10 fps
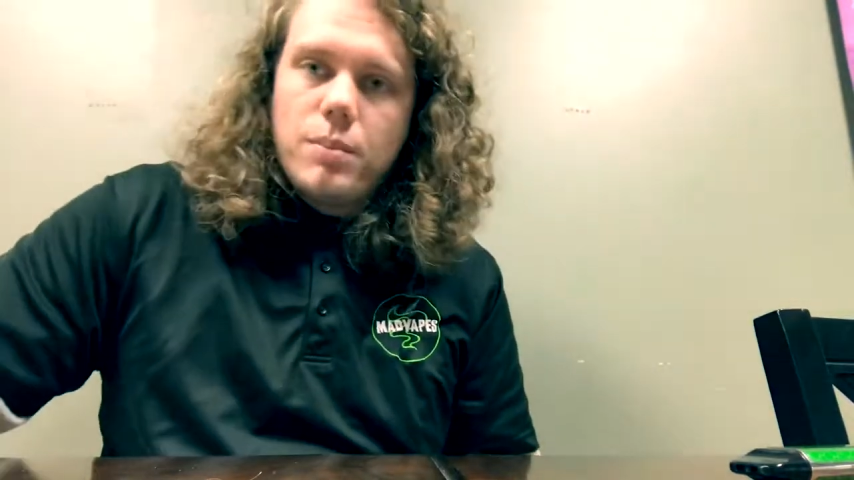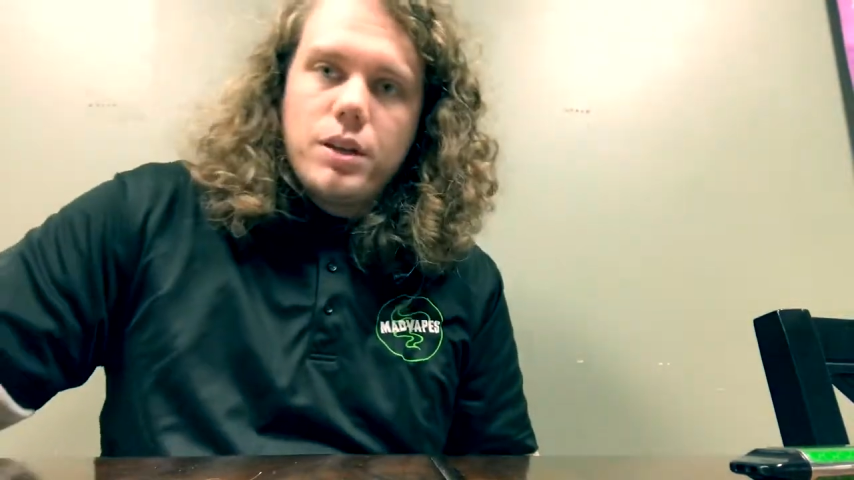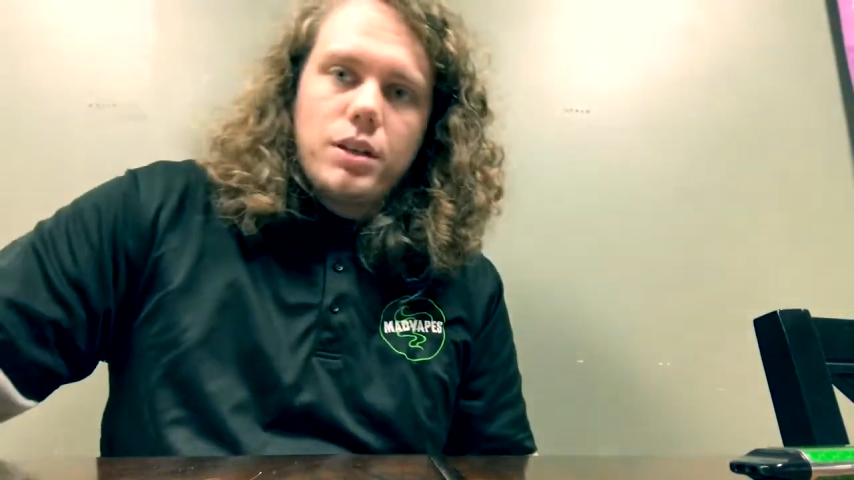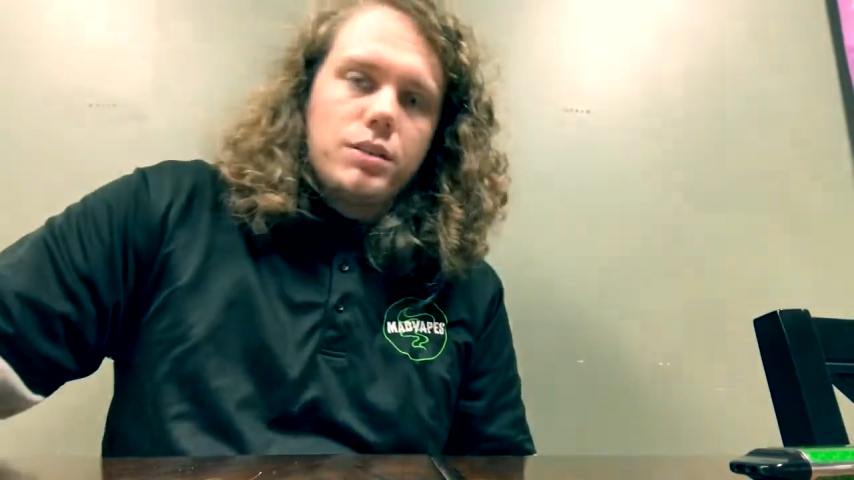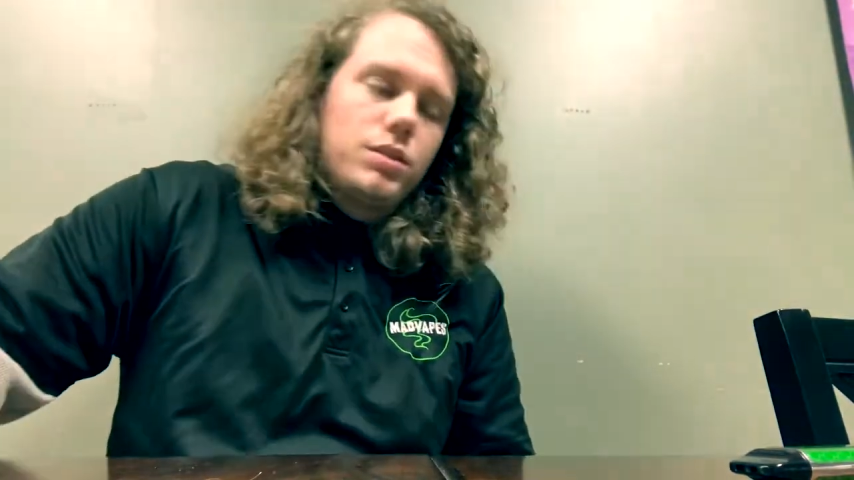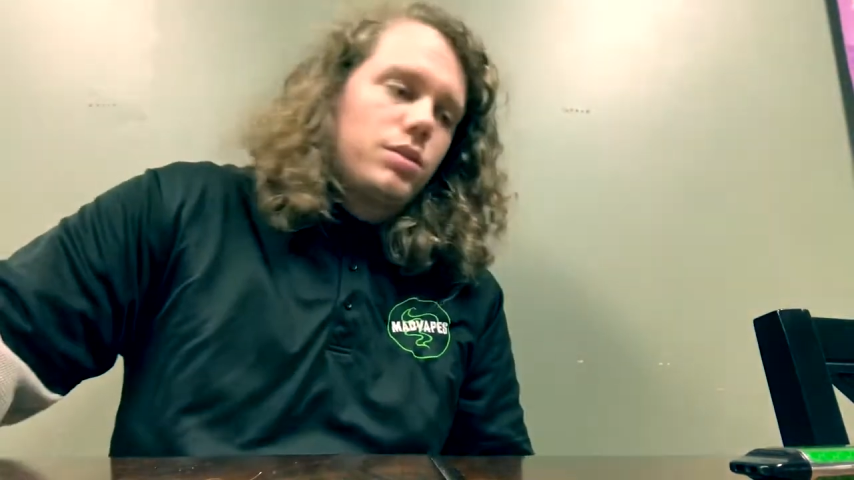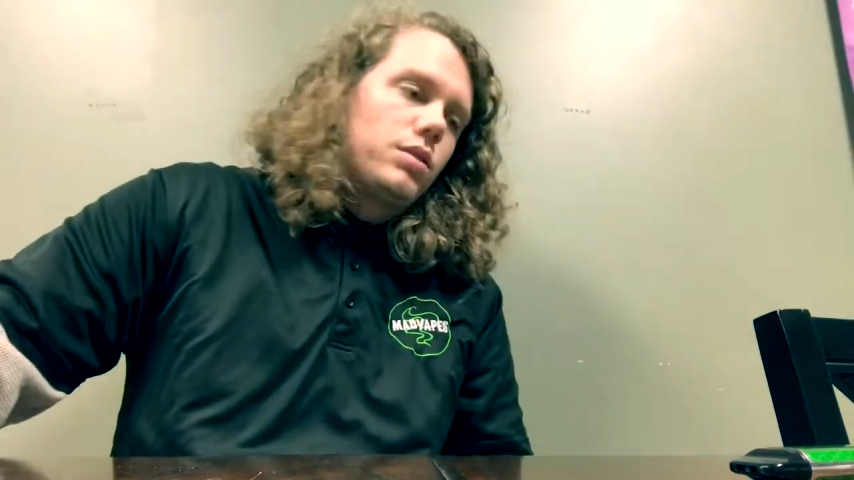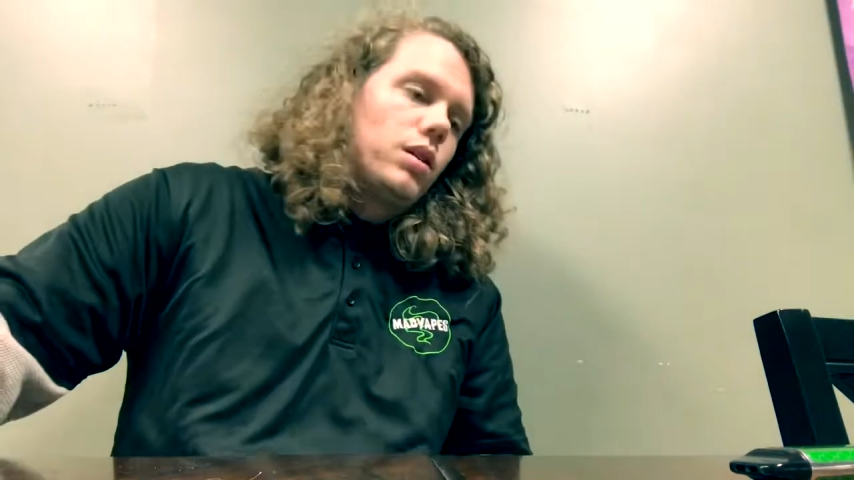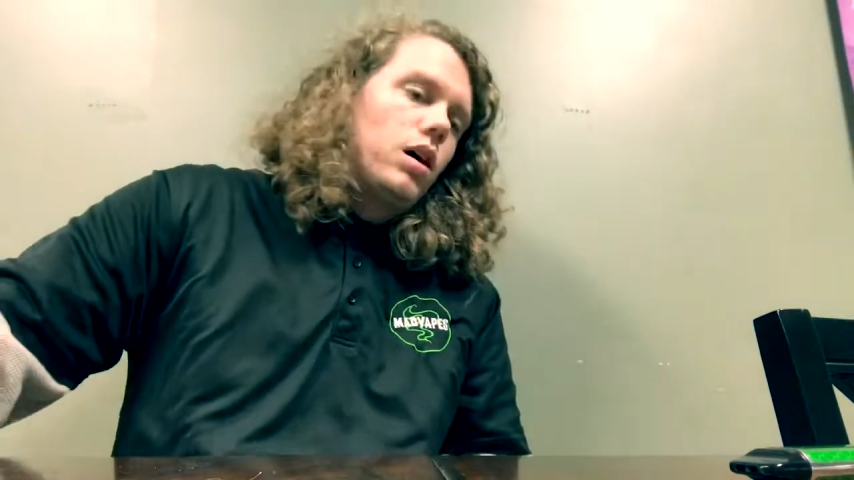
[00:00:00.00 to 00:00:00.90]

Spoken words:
means